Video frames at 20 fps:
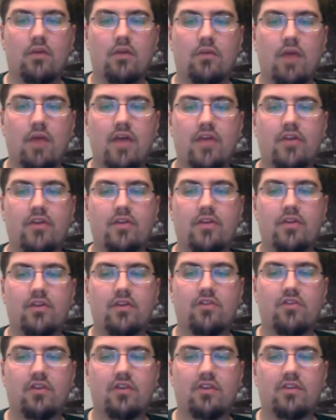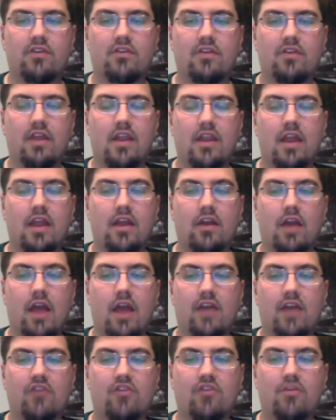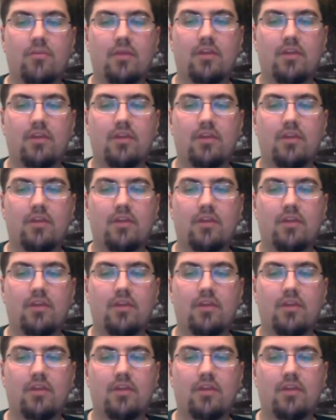rather than just an interaction